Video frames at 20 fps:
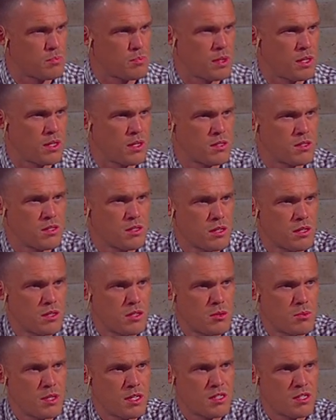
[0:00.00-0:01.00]
been considered
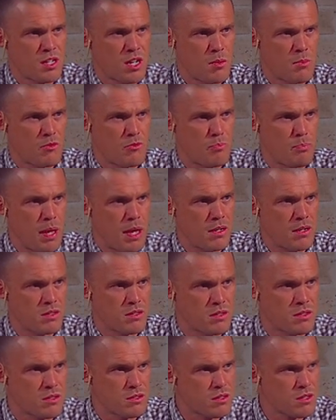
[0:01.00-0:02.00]
to be a psalm of
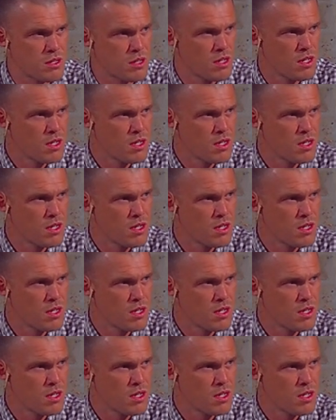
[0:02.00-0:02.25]
penitence.